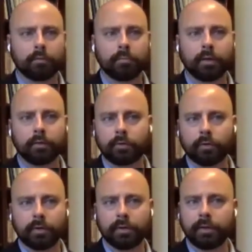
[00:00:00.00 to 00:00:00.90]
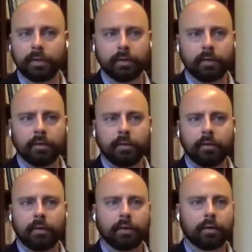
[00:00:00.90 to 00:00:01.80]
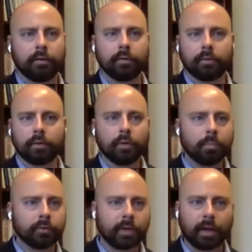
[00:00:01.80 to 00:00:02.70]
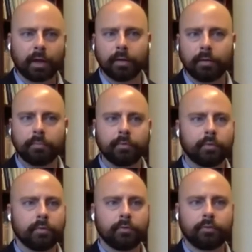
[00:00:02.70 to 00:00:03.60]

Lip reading: Because currently, the Global Times,